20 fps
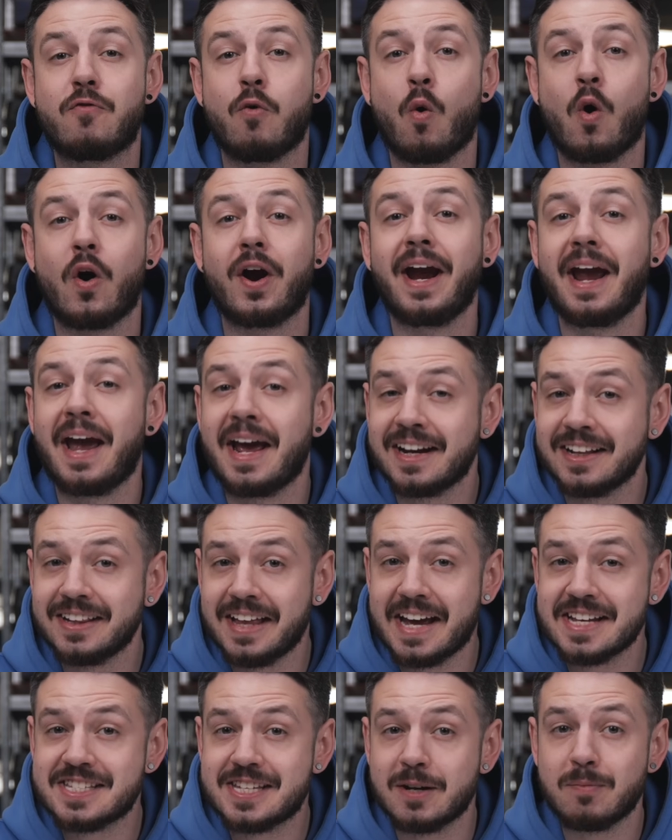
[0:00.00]
for
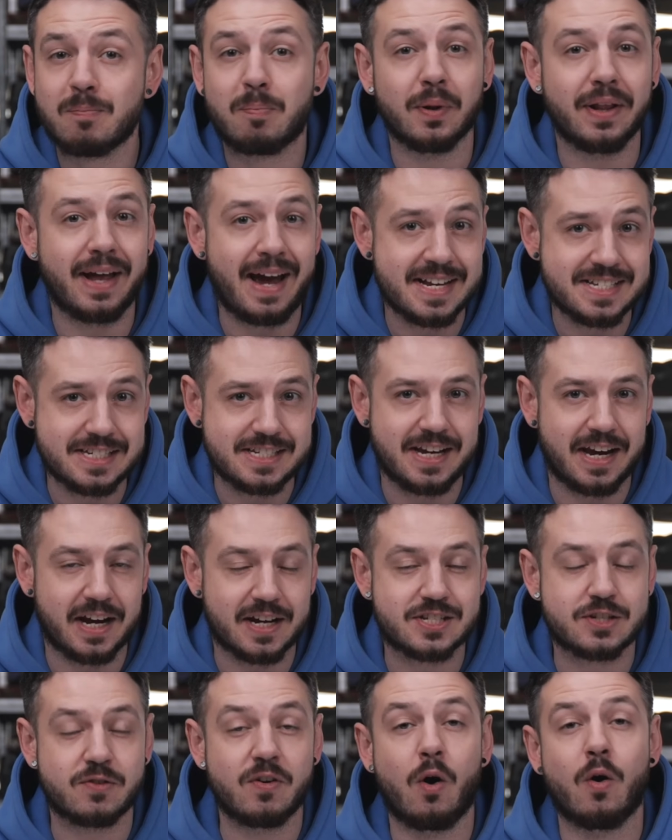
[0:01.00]
analyzing
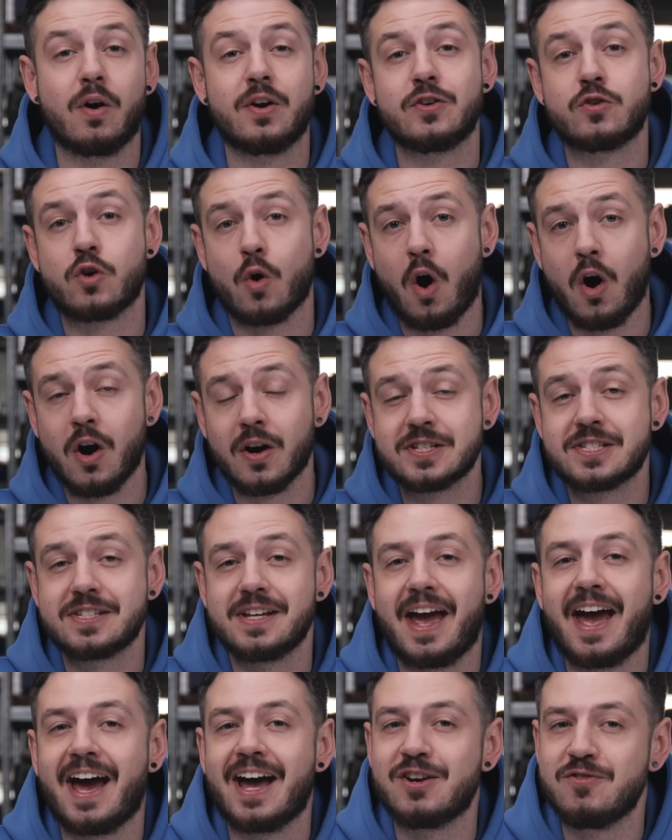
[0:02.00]
plastics on RoHS
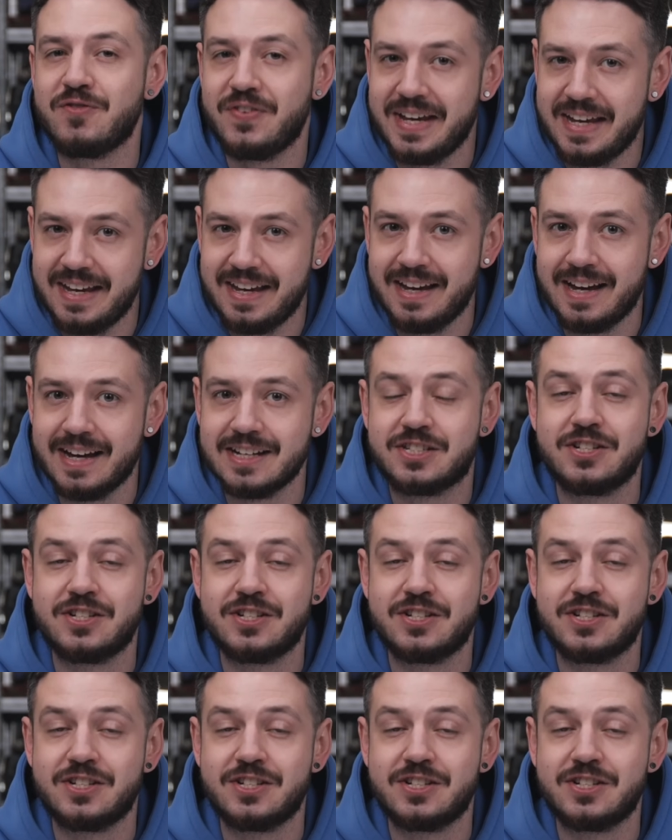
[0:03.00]
and WEEE